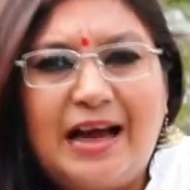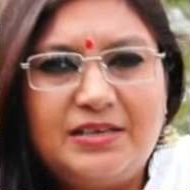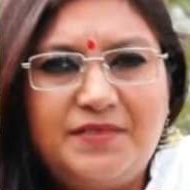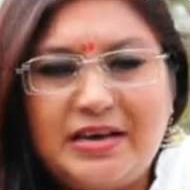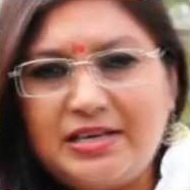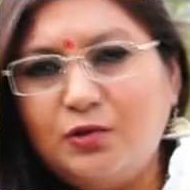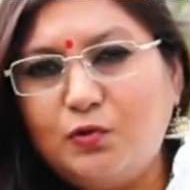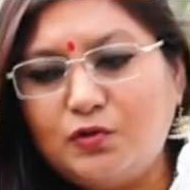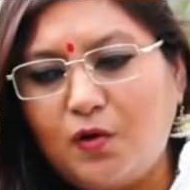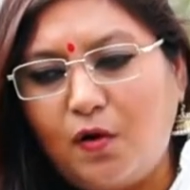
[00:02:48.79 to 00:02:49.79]
activating
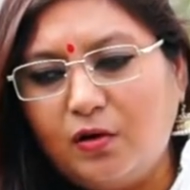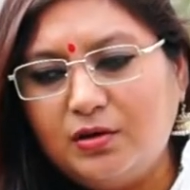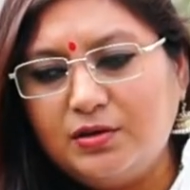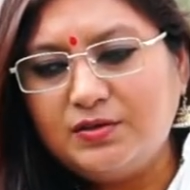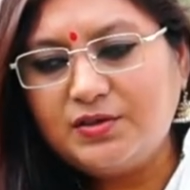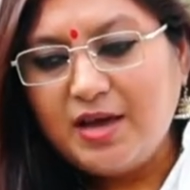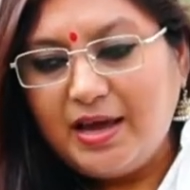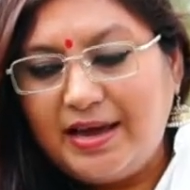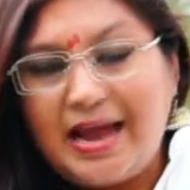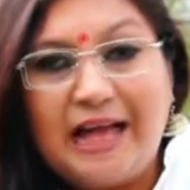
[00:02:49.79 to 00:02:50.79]
those organs,
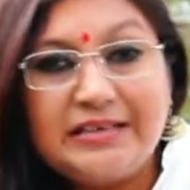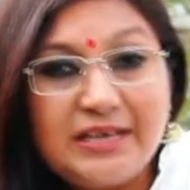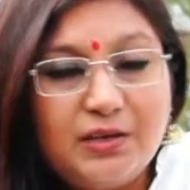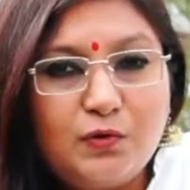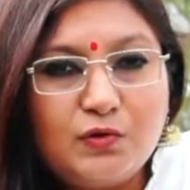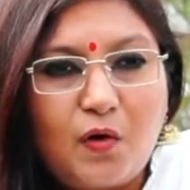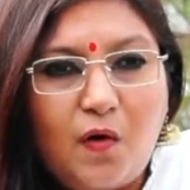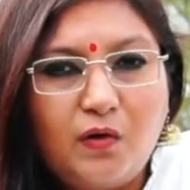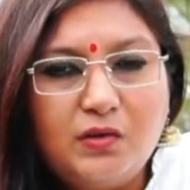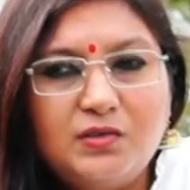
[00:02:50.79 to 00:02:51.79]
enhancing those
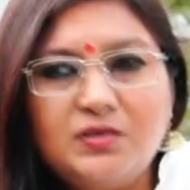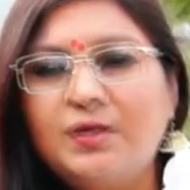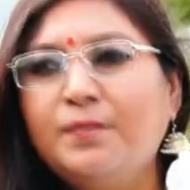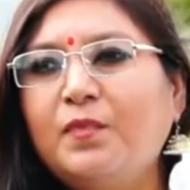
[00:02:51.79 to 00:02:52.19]
organs.